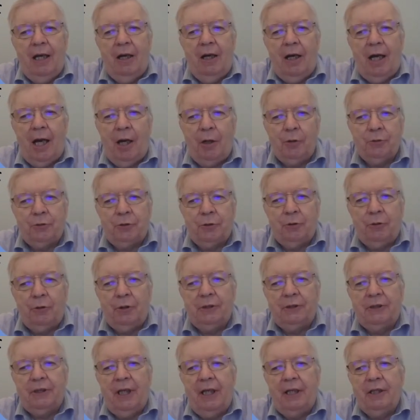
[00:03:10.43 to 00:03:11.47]

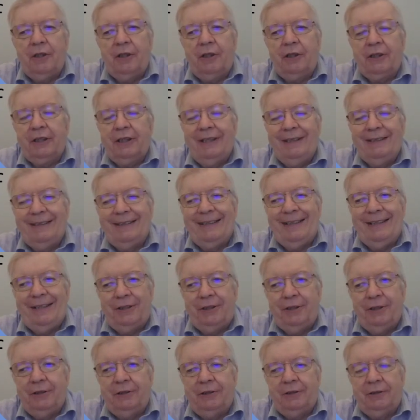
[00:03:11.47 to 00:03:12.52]
households, and
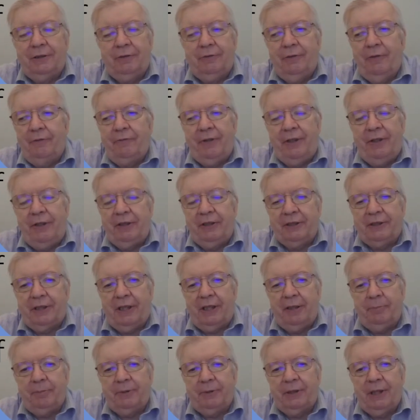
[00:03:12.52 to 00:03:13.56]
organizations of various
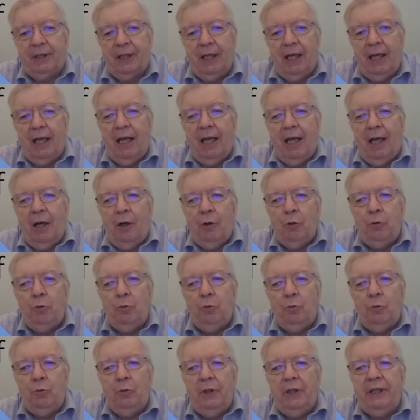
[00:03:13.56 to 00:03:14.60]
types
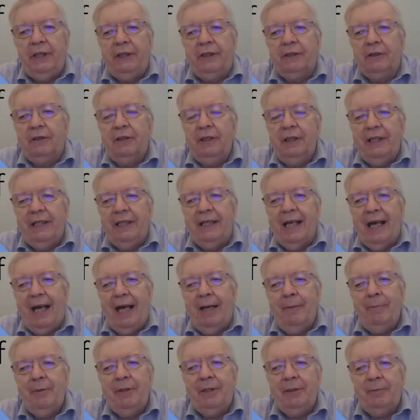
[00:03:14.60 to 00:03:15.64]
who either
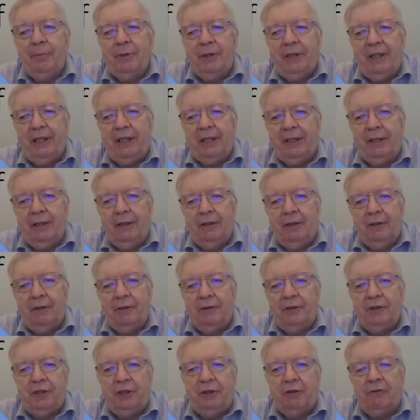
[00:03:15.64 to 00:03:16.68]
inhabit a
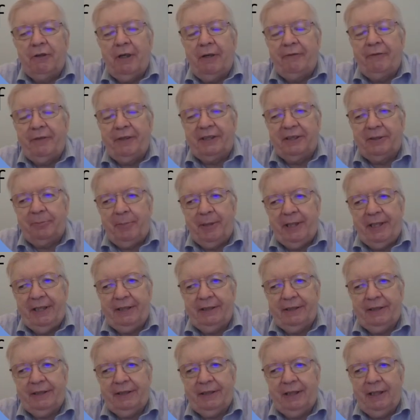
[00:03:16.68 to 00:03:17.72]
particular geographic
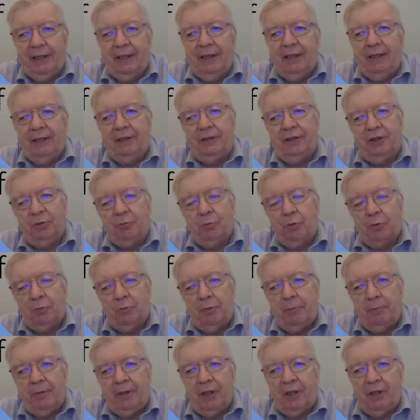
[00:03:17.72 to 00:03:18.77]
space. This is one
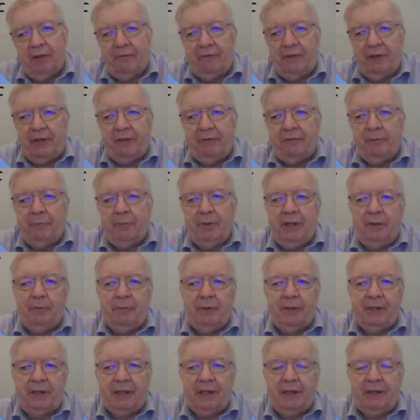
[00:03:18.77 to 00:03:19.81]
we'll be all very familiar
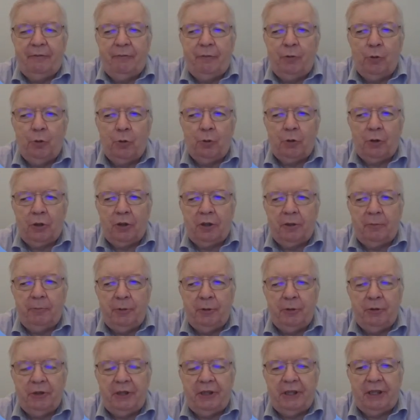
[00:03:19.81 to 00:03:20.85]
with, the kind of local
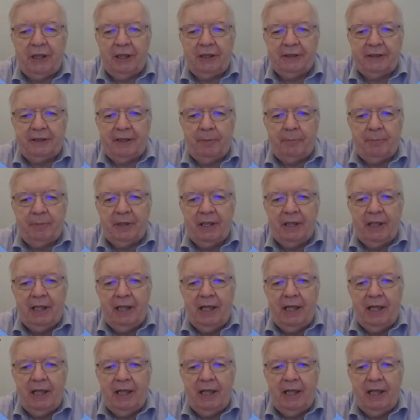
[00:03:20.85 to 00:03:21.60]
community concept,